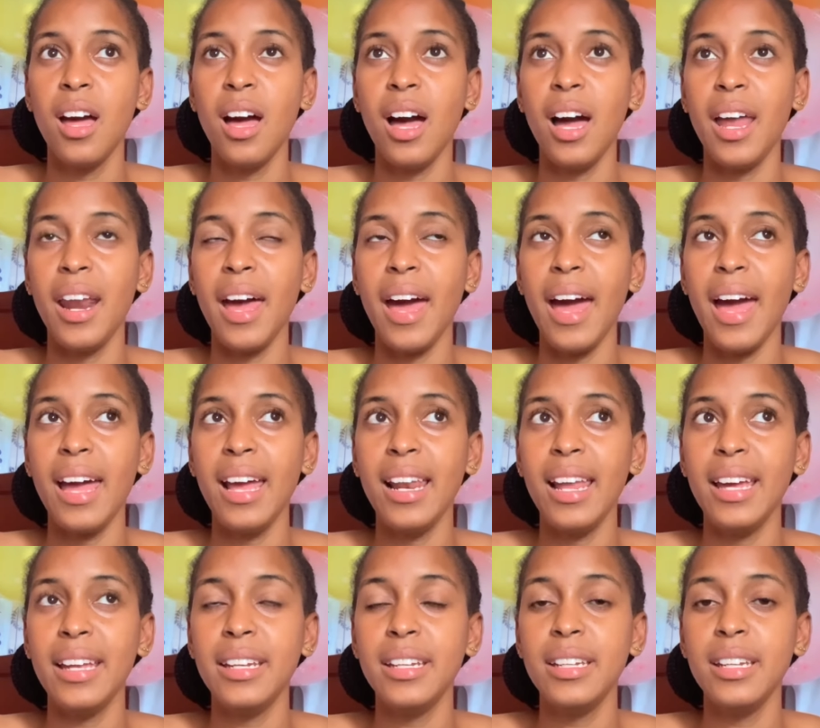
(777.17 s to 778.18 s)
and I
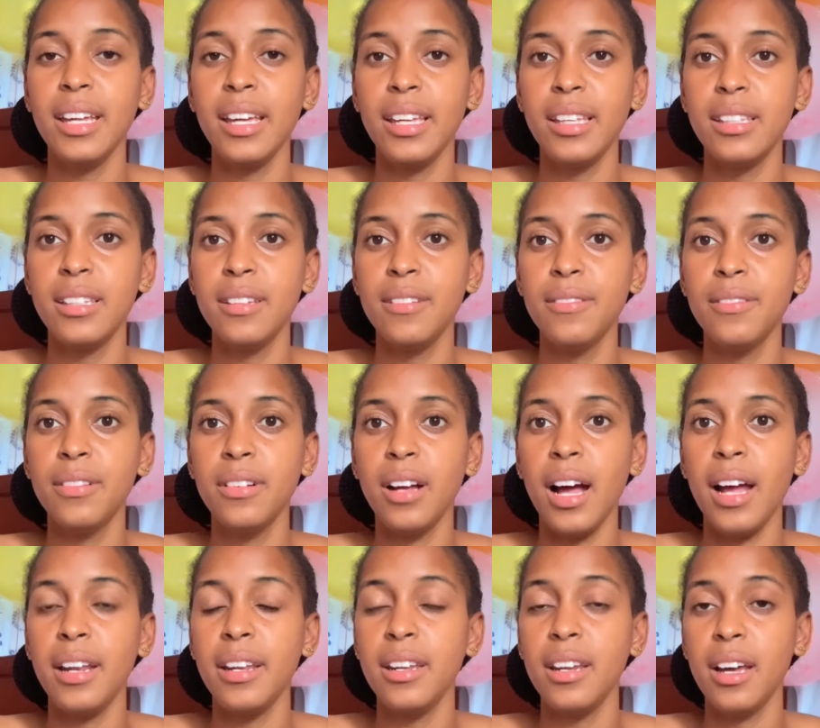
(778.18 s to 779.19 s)
highlight the negative
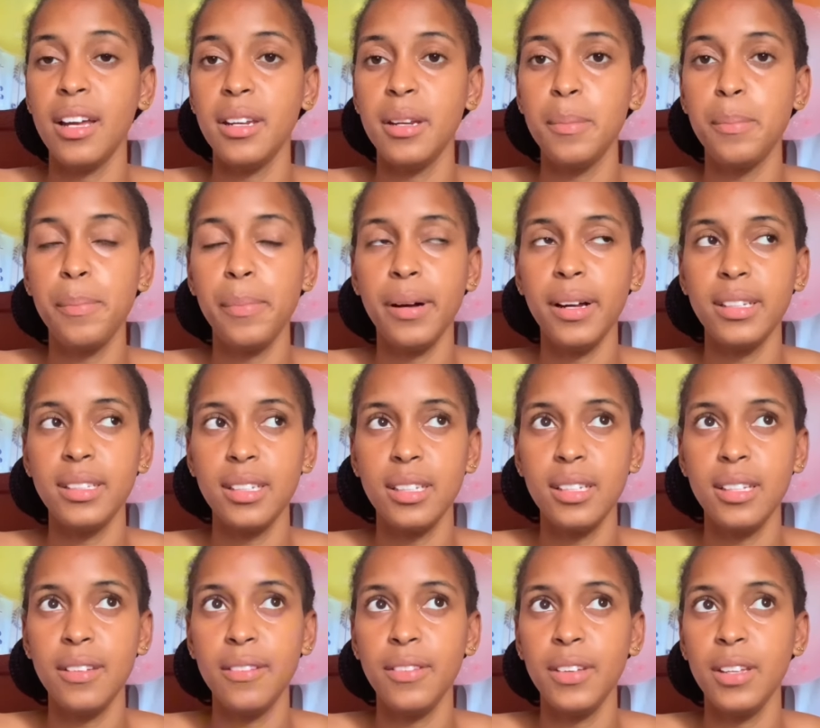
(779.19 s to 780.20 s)
and not the
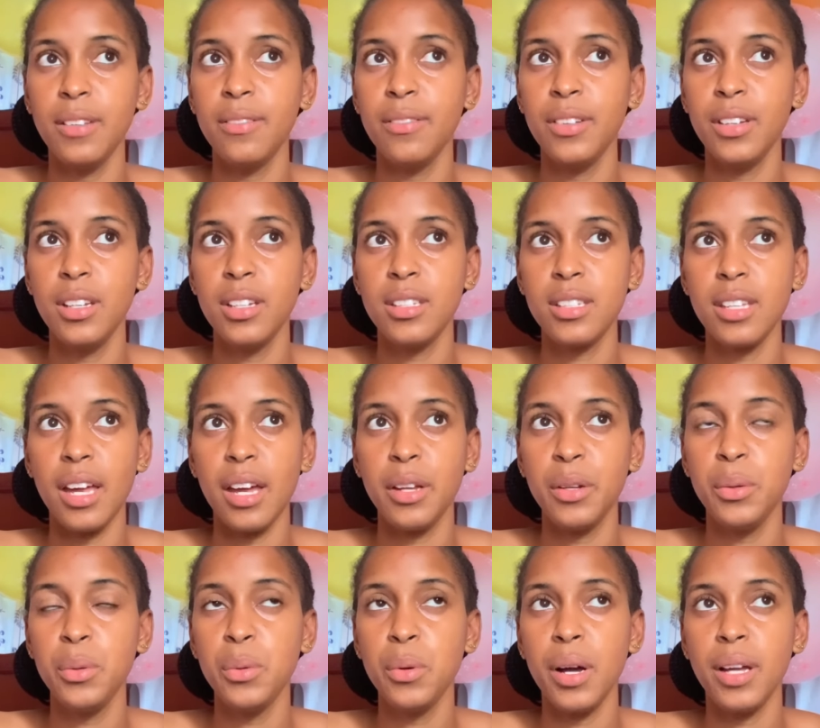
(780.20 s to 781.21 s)
positive in videos I
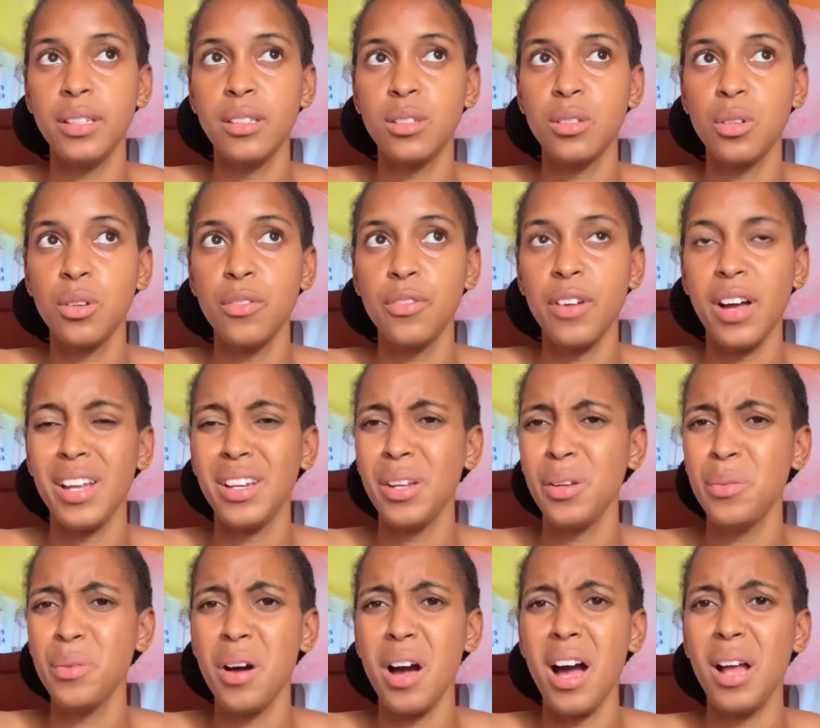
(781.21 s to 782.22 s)
do and stuff and you
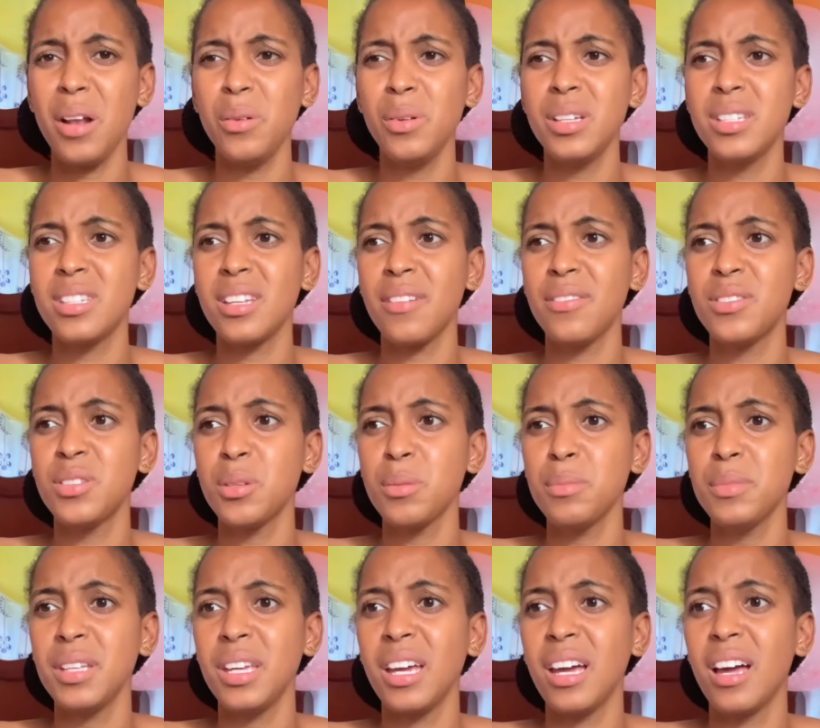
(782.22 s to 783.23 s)
know I always have
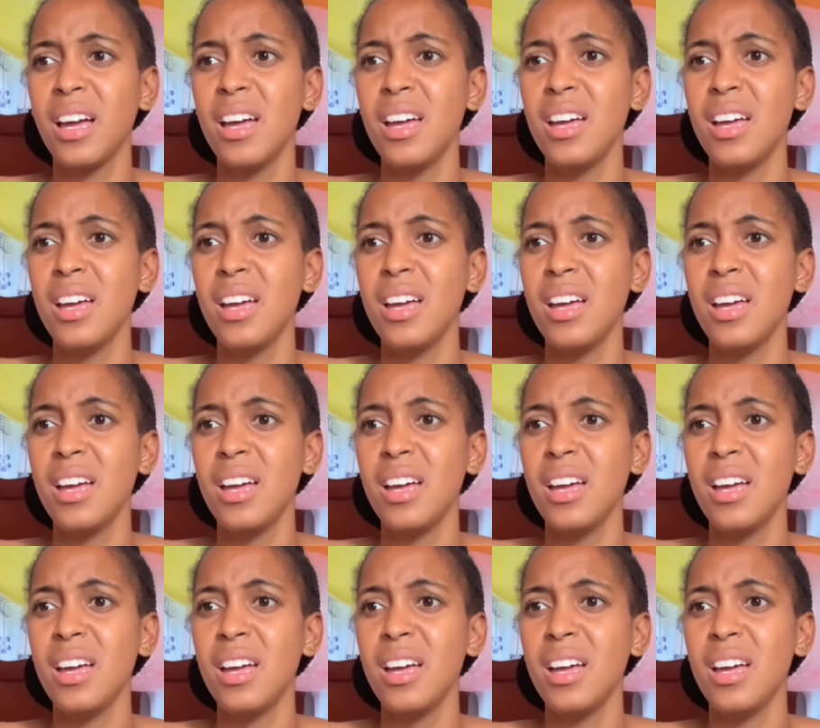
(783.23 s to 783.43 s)
something